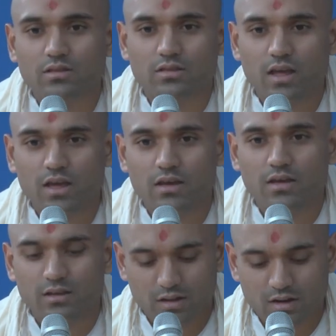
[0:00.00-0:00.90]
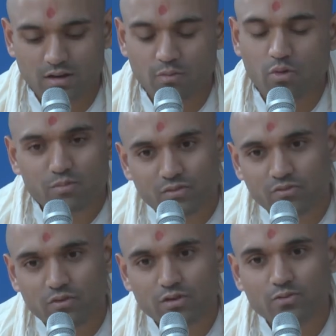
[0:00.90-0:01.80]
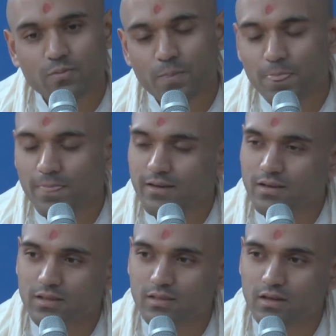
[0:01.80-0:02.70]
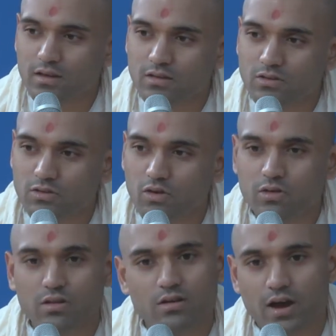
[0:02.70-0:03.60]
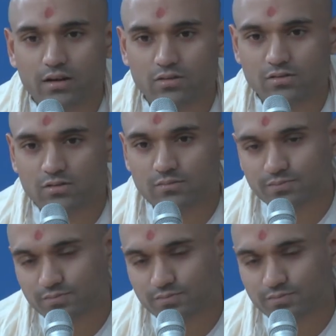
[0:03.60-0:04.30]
they get an appointment for you, and then you go to the doctors.